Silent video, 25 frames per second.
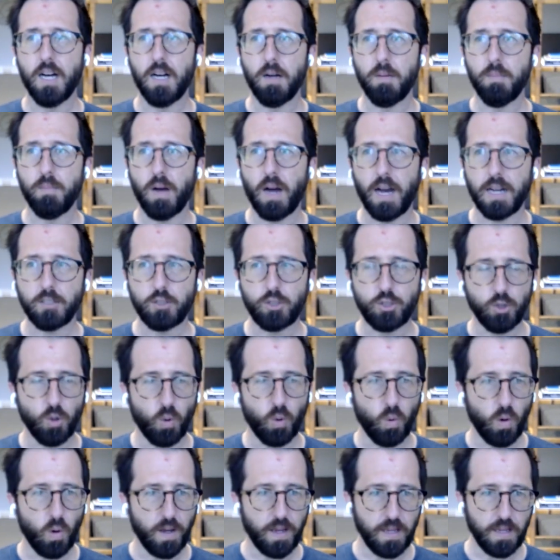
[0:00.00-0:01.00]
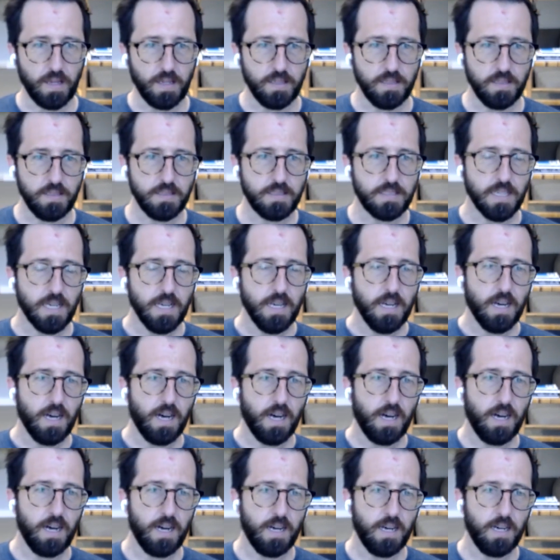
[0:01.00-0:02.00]
Um, I
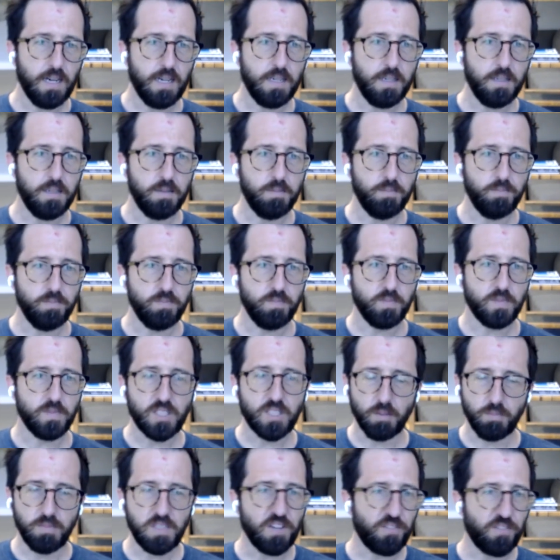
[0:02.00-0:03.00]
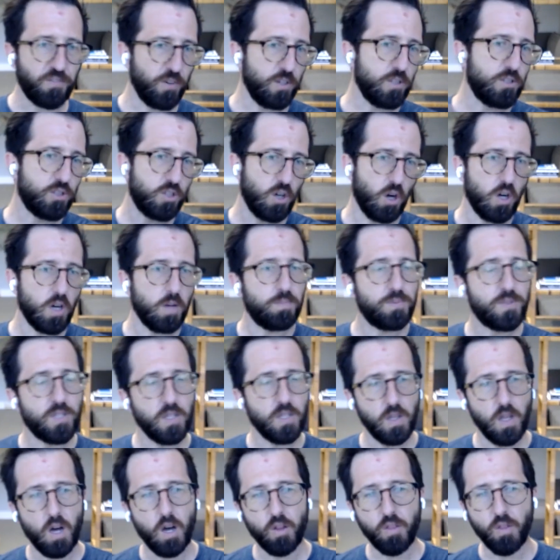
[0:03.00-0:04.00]
joined um, some different
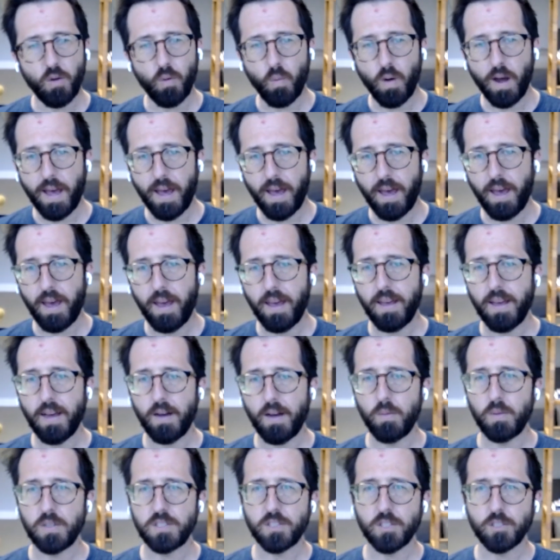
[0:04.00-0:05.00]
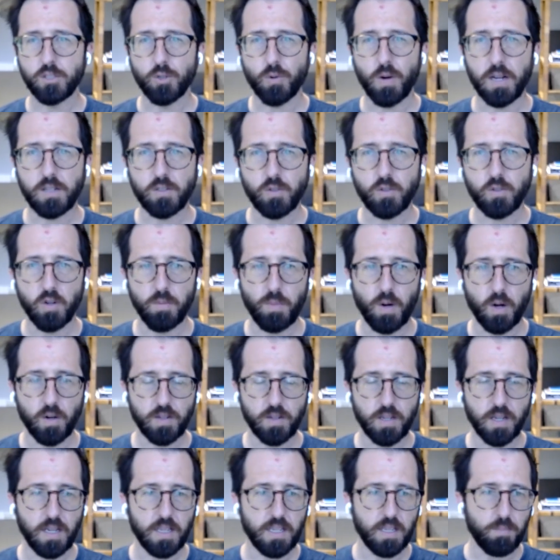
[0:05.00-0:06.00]
startups along the way. I was a
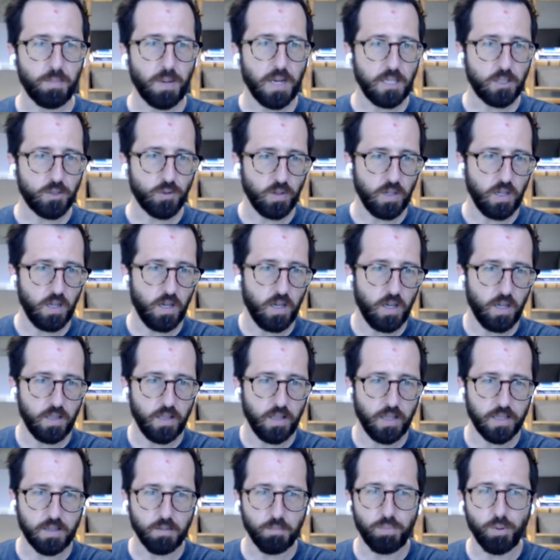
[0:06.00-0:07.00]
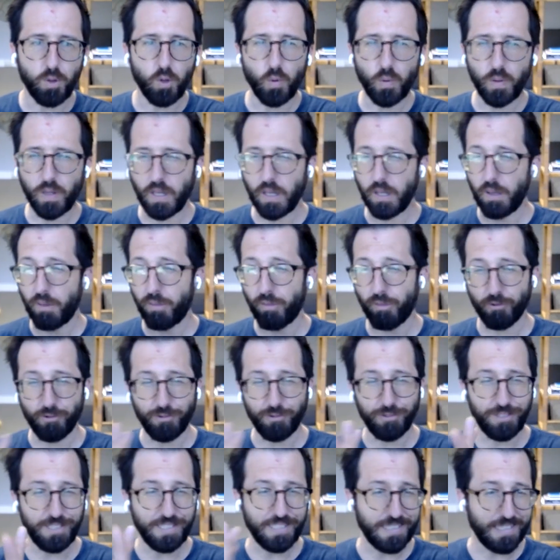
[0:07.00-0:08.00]
director of marketing at Patreon, like
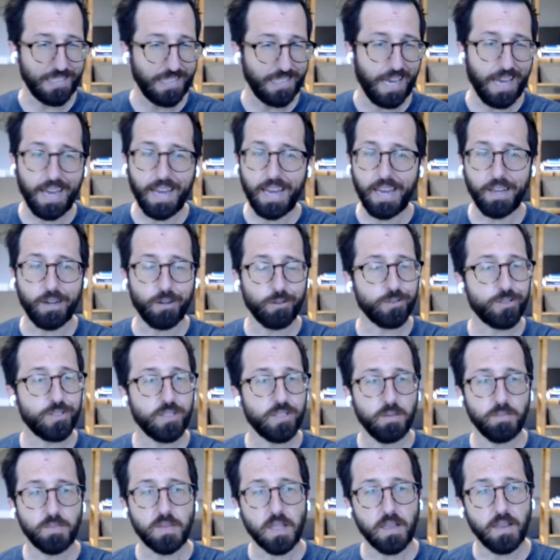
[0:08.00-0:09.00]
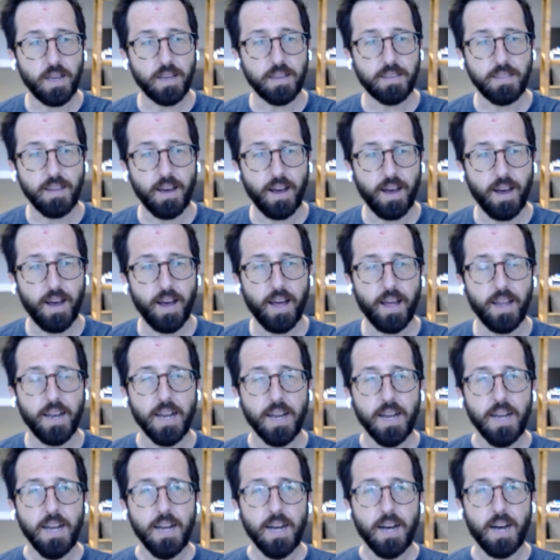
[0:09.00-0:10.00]
employee 38 or something like
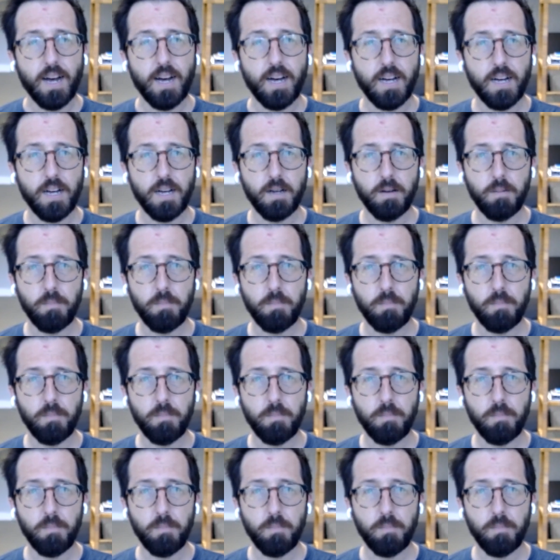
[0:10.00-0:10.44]
that.